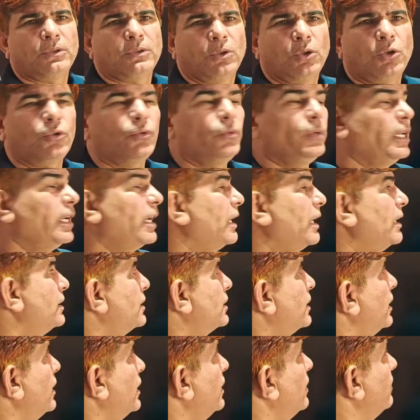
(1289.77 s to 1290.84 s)
Or we can
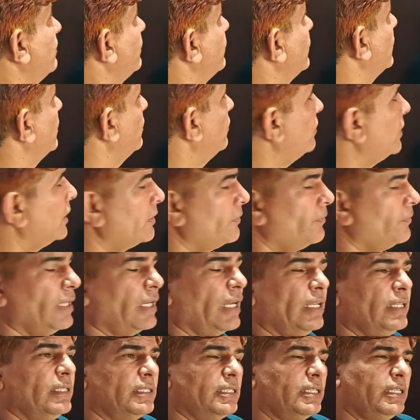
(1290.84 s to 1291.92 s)
say, what we
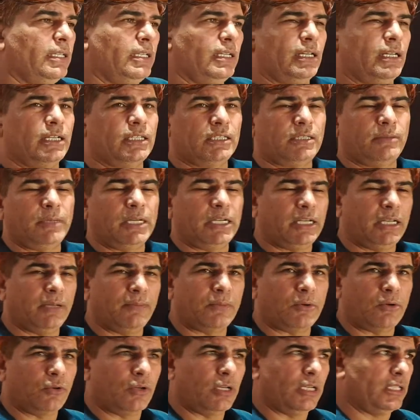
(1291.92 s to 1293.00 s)
can say, arithmetic
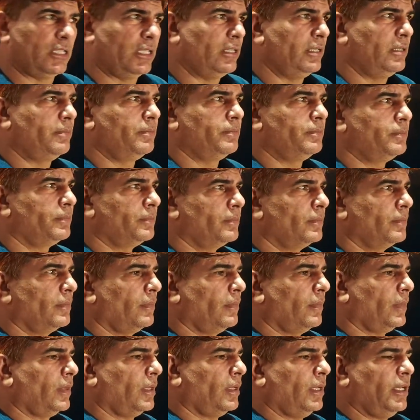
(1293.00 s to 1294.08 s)
progression
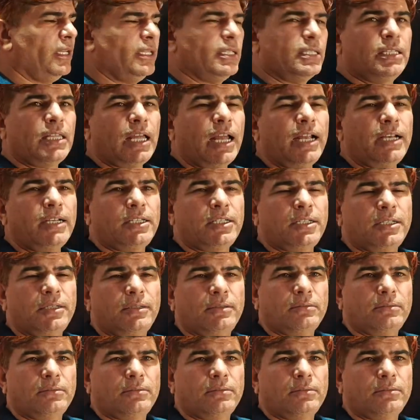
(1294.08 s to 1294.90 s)
is that